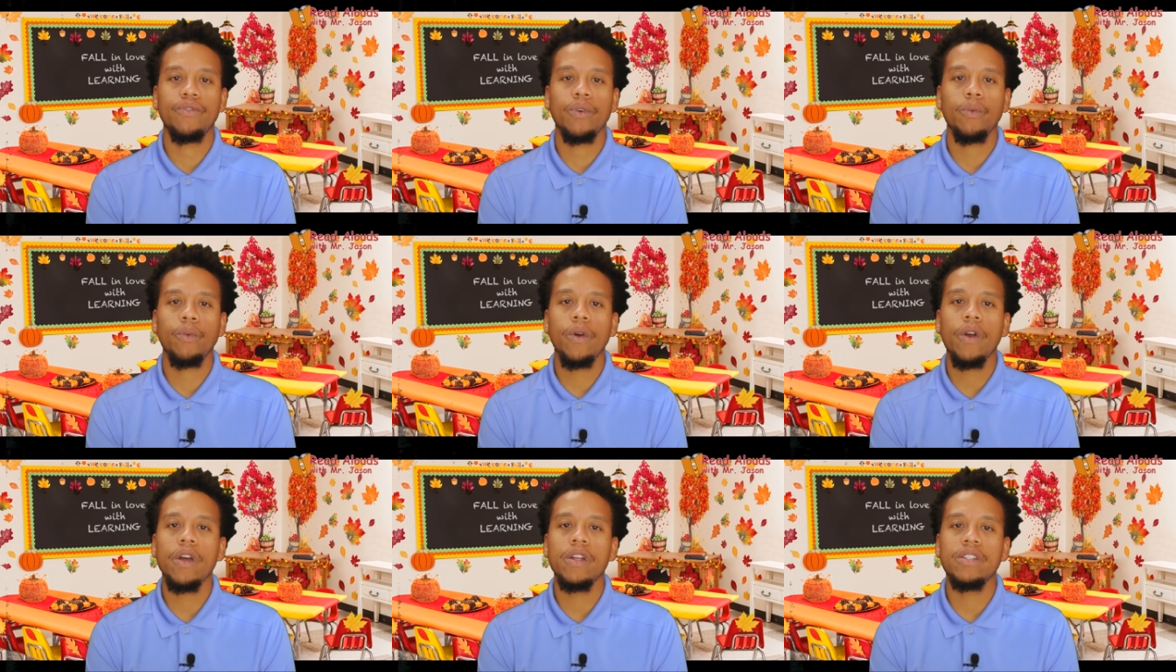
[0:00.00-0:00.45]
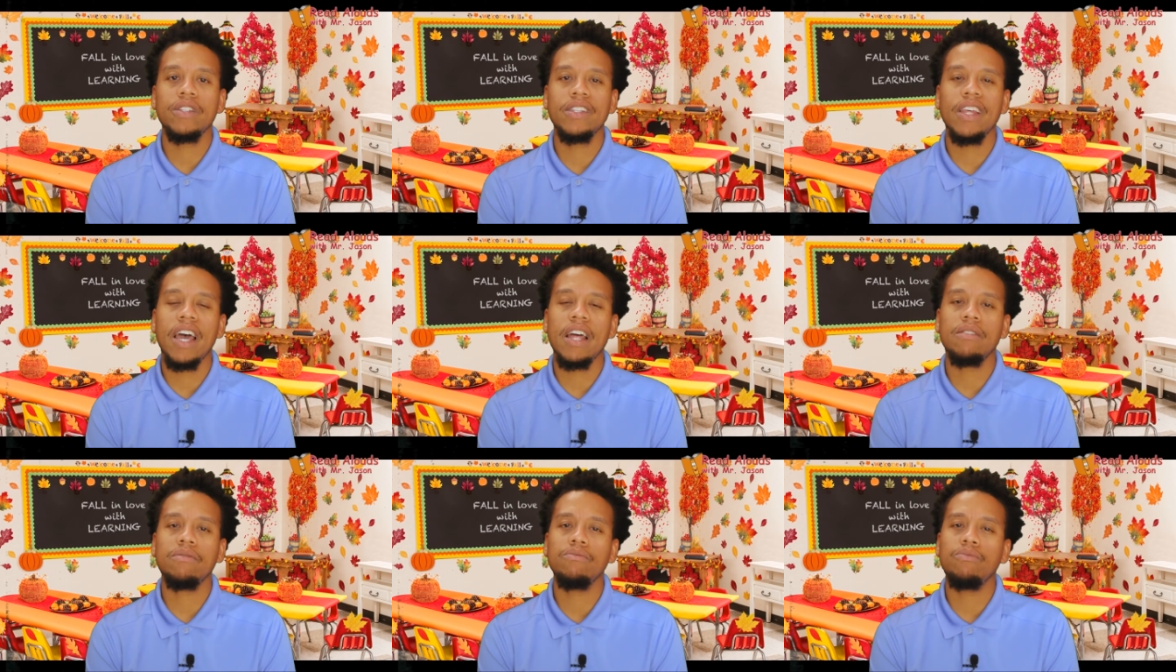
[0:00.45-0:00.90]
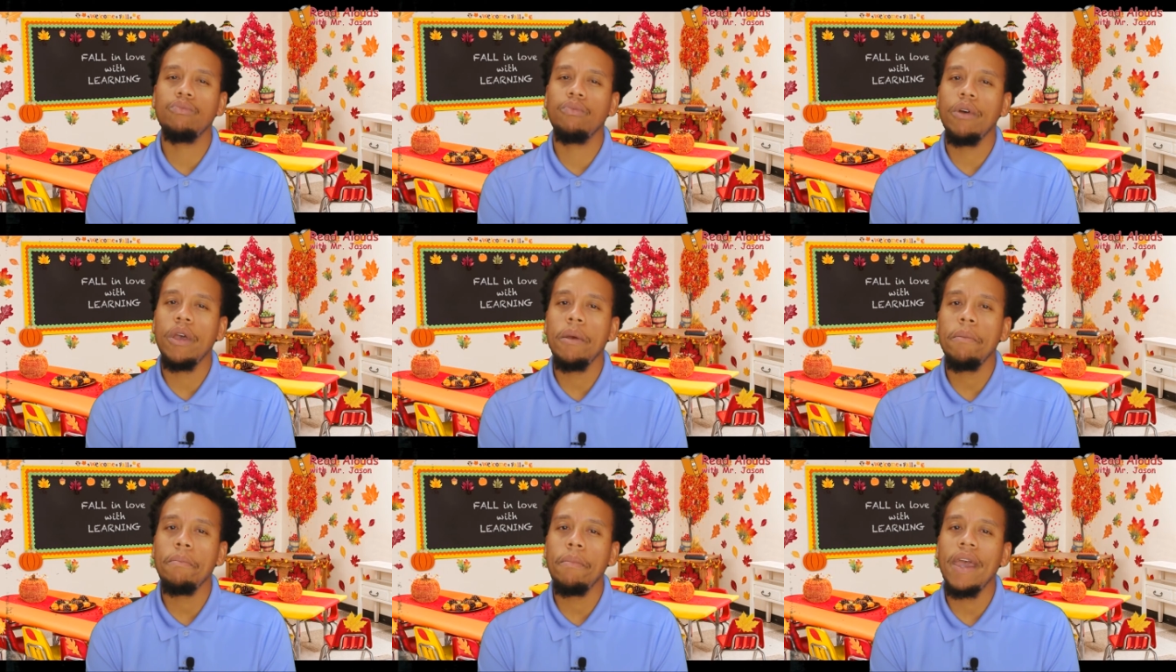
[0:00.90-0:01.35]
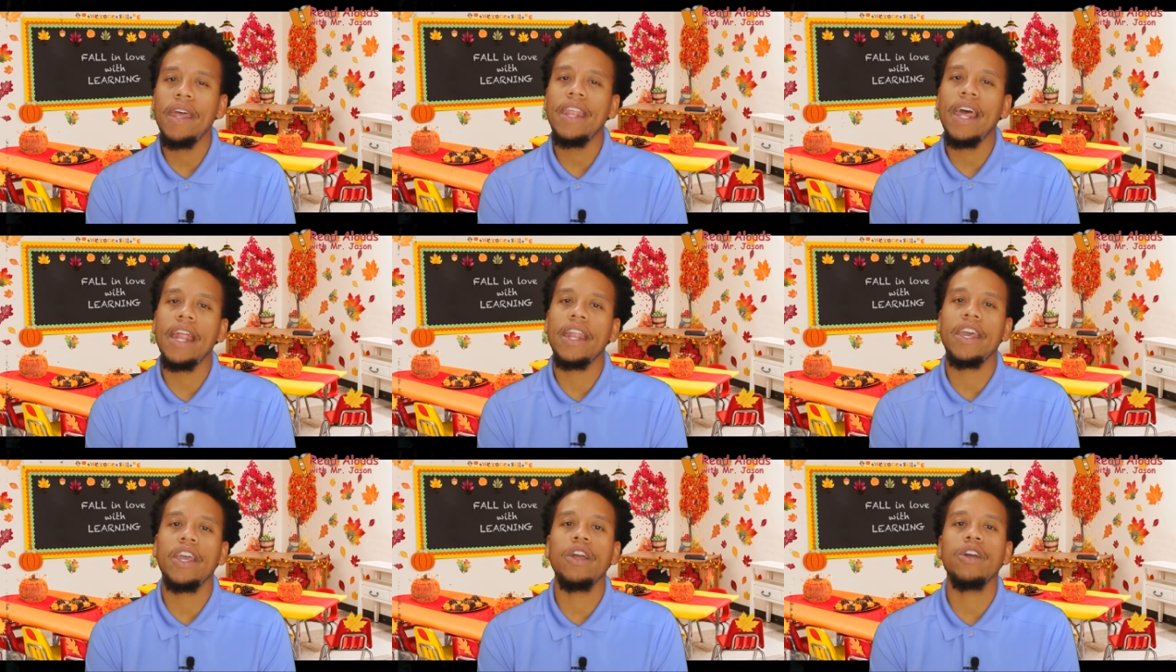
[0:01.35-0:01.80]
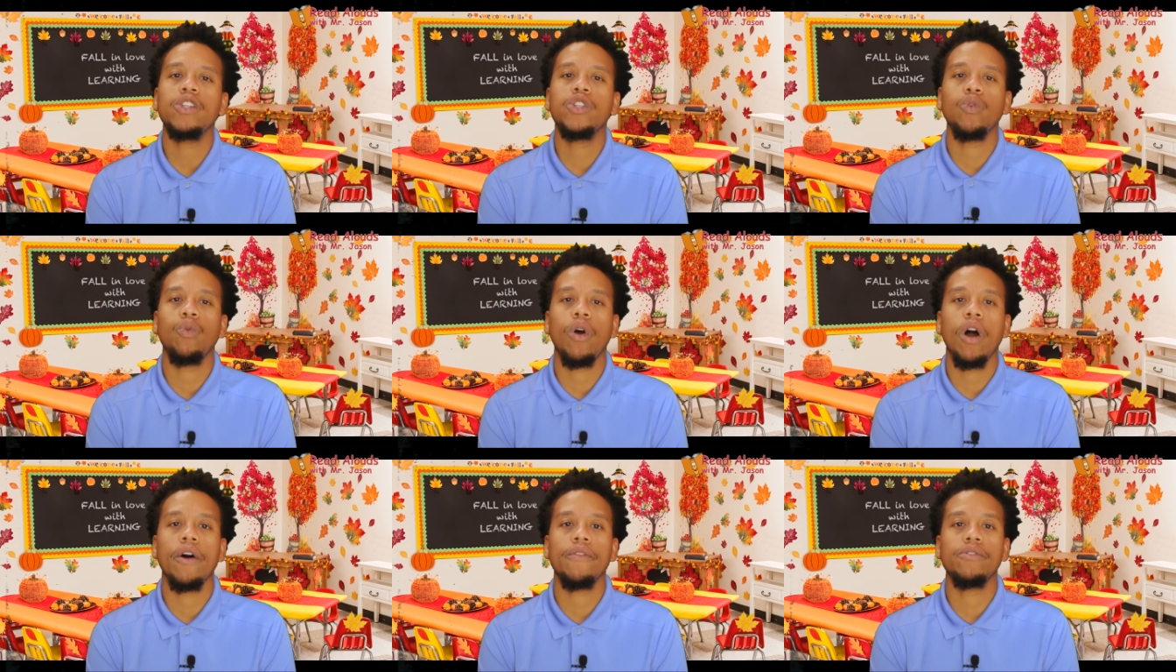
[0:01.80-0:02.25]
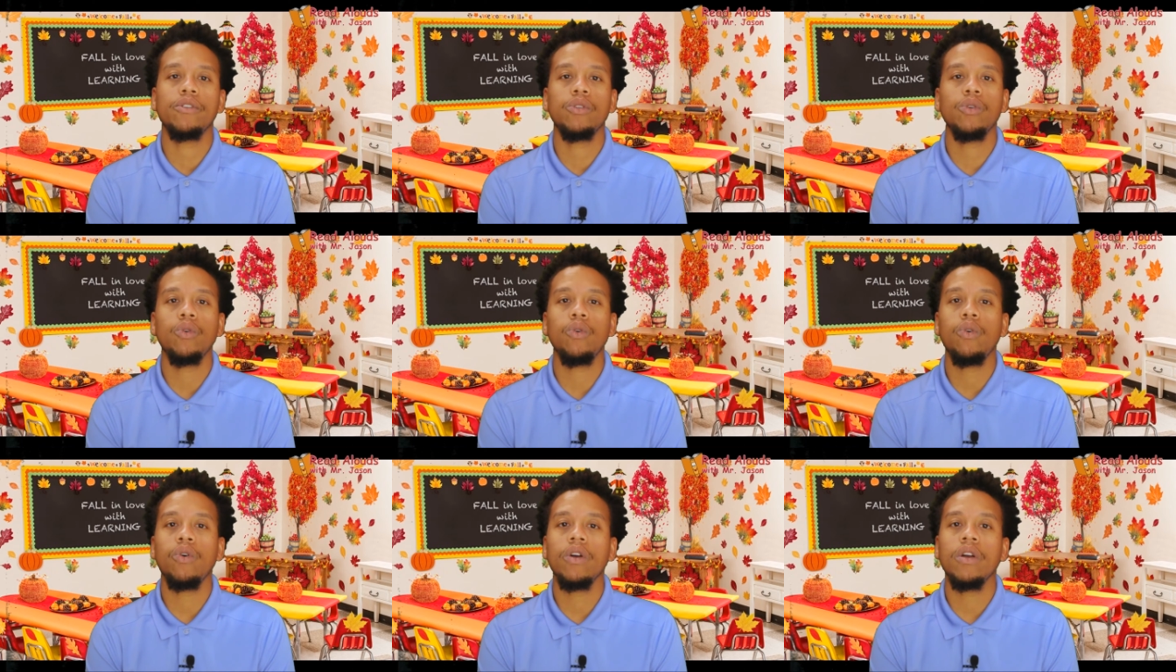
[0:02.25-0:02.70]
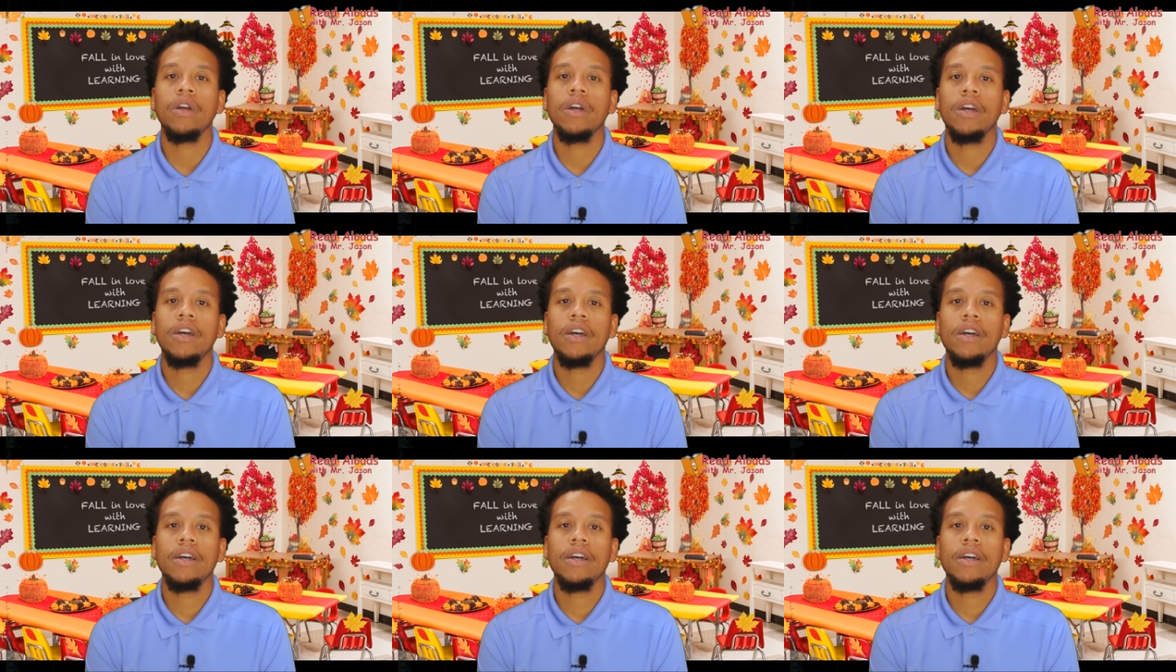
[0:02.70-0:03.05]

for words that we may not hear too often or